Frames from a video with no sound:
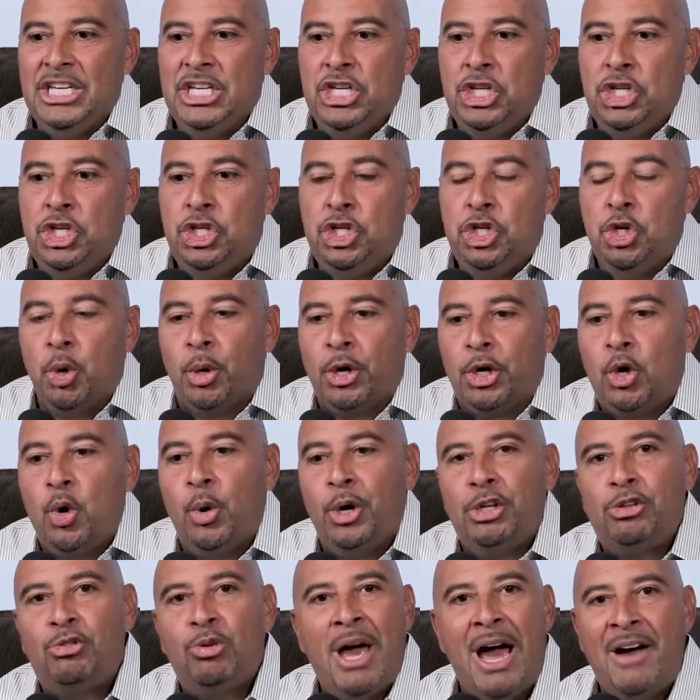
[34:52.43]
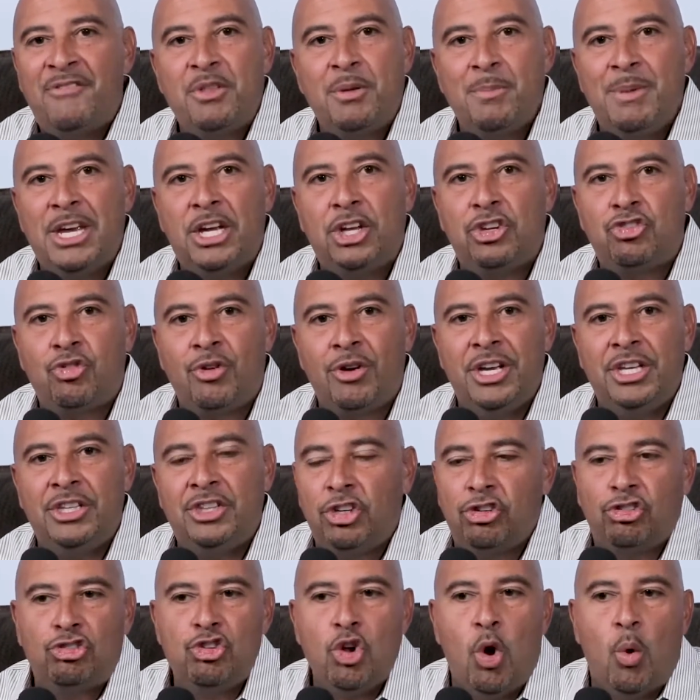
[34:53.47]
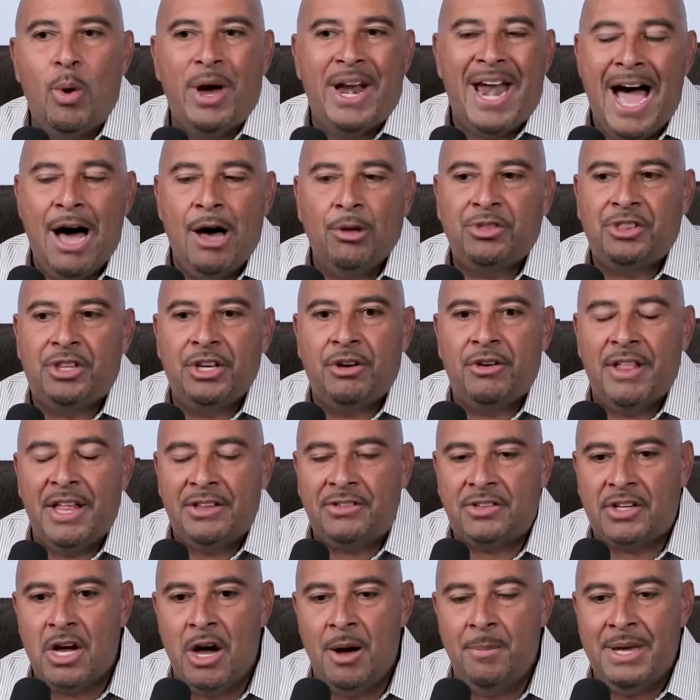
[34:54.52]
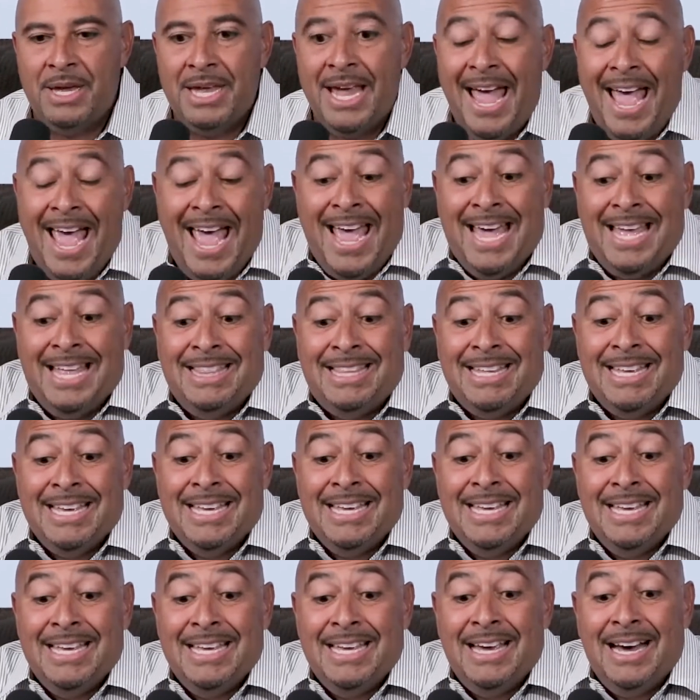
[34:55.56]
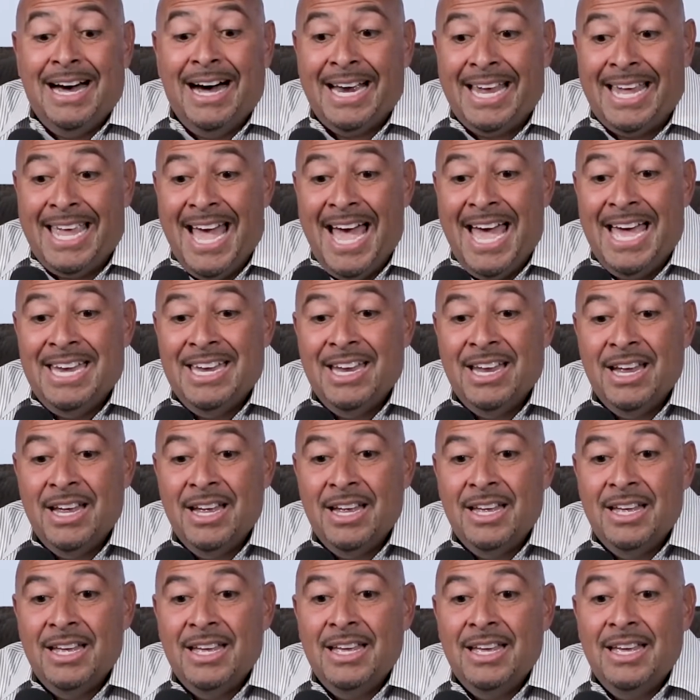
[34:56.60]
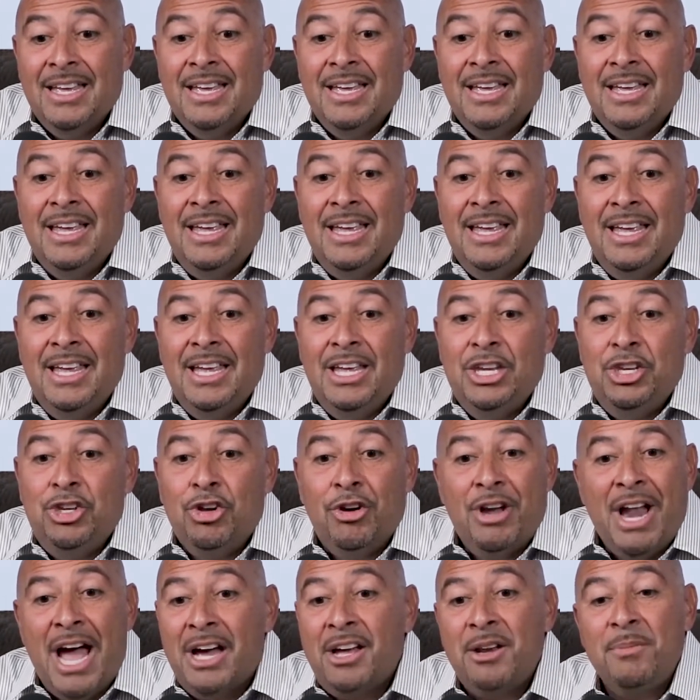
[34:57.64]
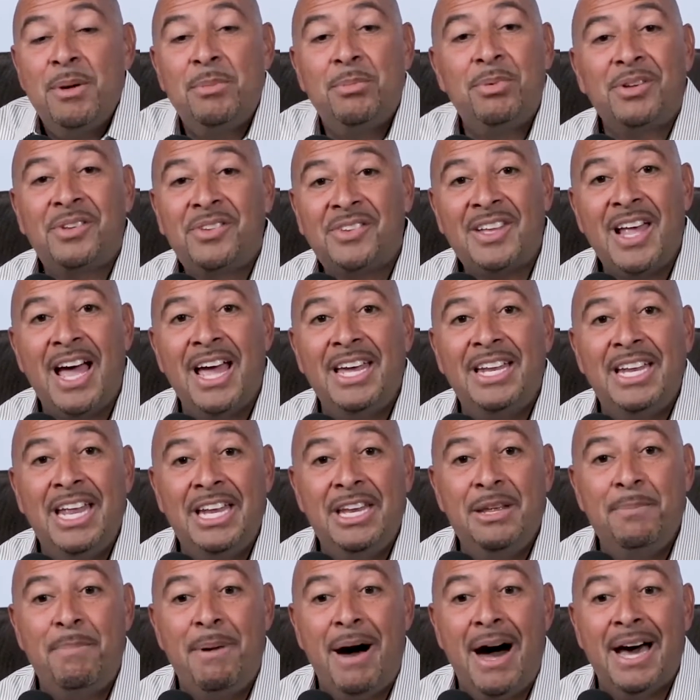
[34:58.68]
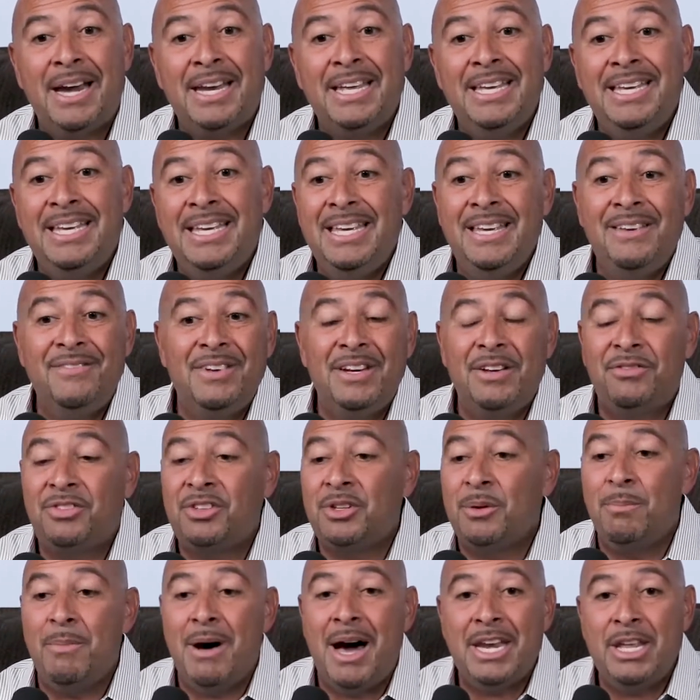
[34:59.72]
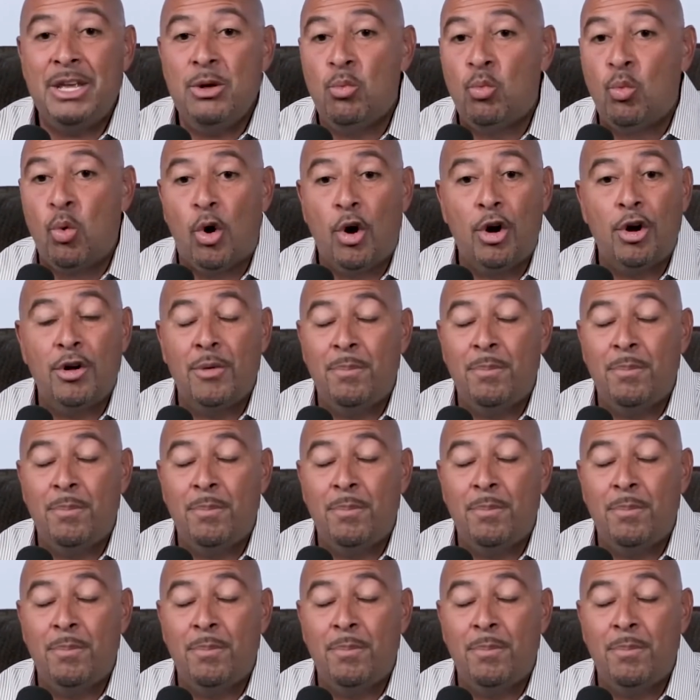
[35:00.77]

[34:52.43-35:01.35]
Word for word: you're going to have to make a trade. There's no one out there that's coming. And again, you're not going to be able to sign anybody, even if somebody were to